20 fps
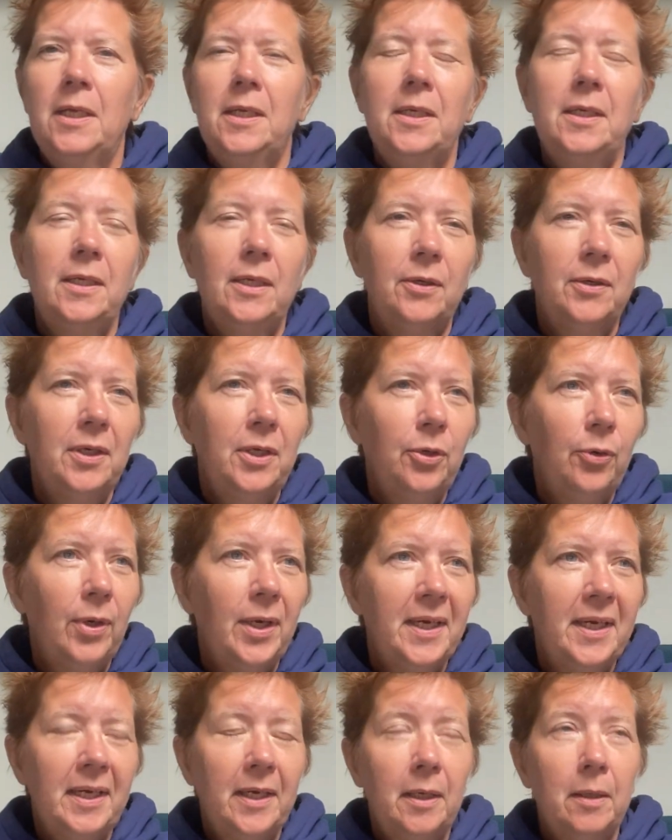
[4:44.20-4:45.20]
You know, here
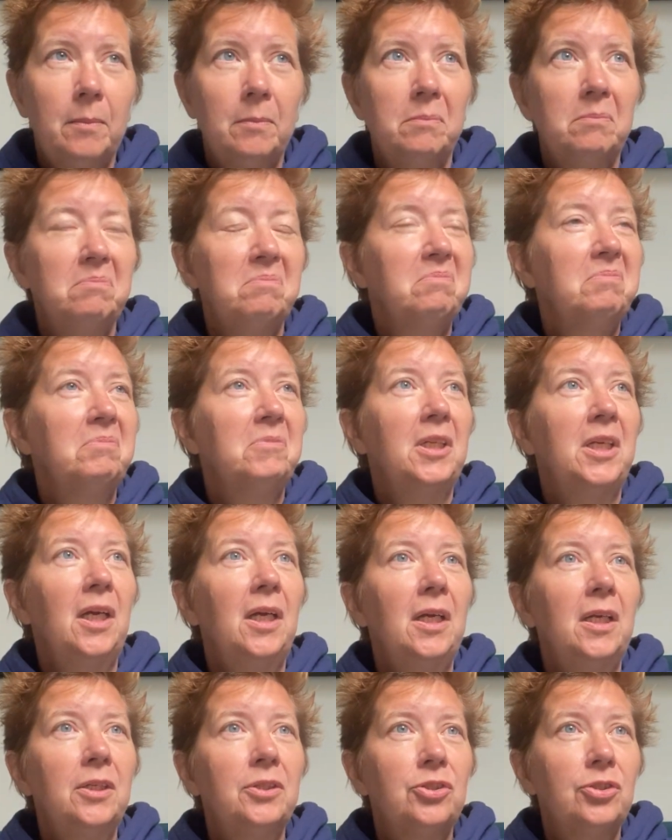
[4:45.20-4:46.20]
I am,
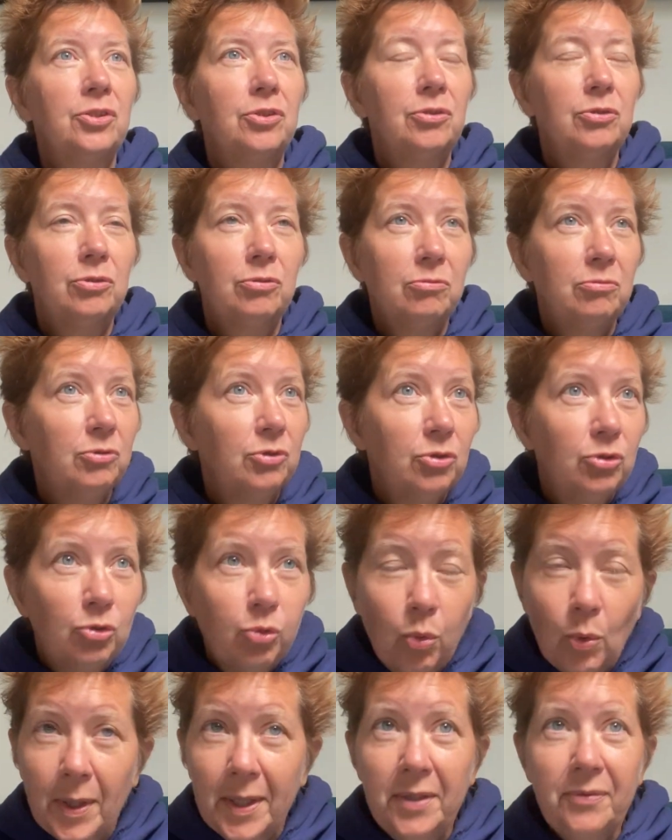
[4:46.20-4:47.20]
gosh,
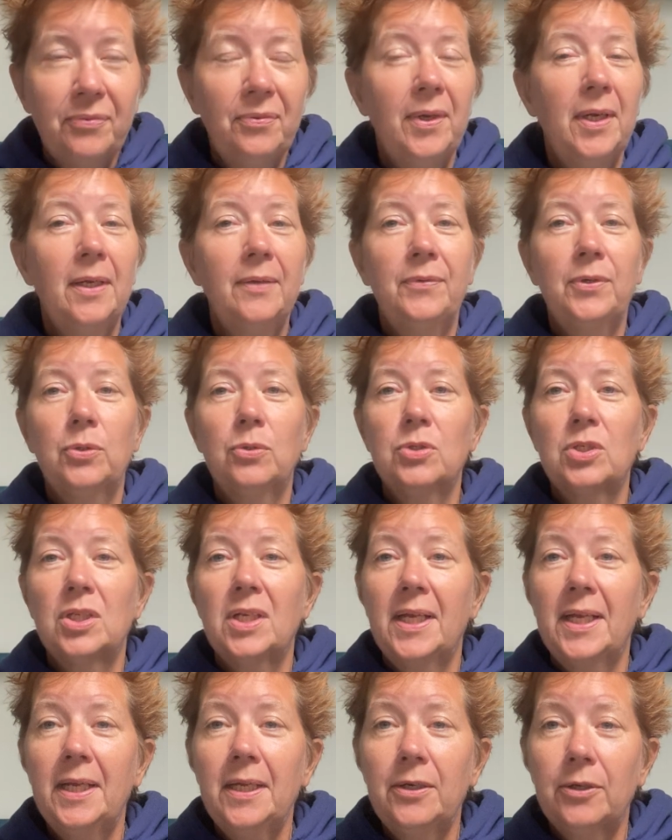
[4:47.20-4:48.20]
25 years
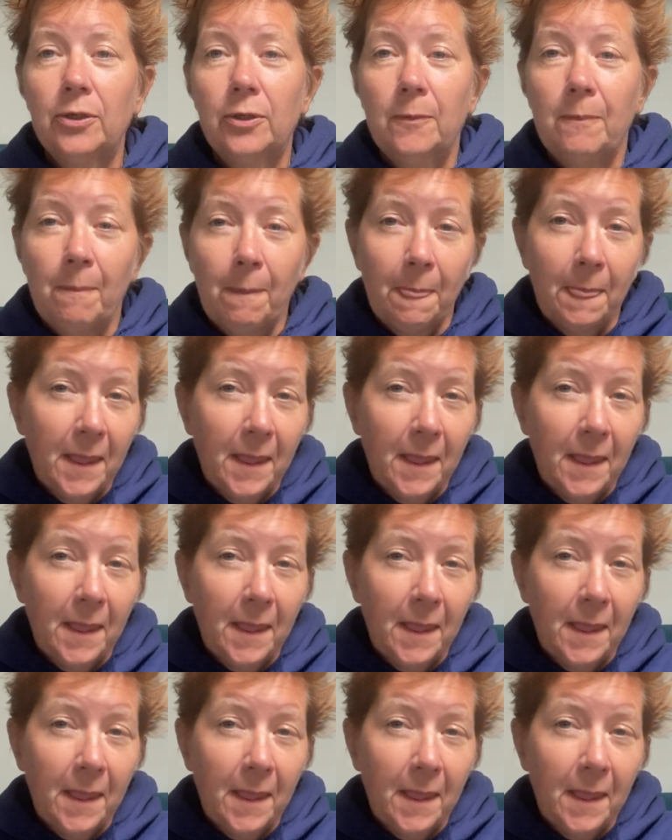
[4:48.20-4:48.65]
later,